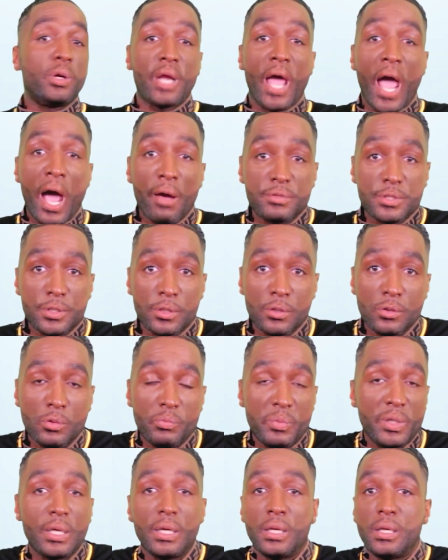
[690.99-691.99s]
I wouldn't have
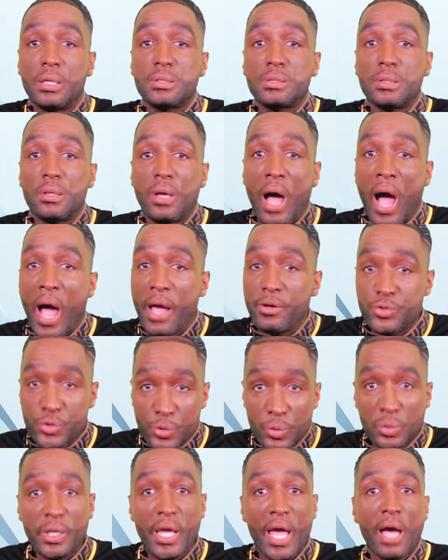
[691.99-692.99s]
to, because
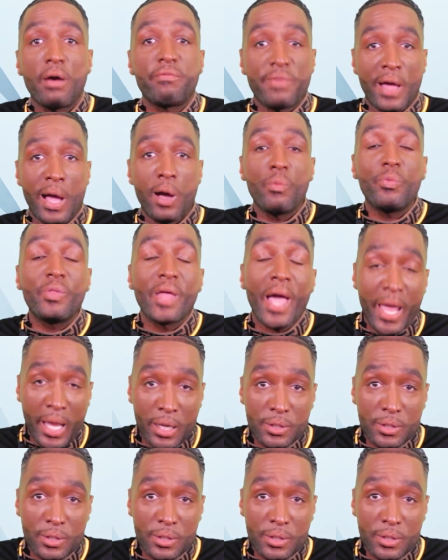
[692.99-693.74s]
I truly have found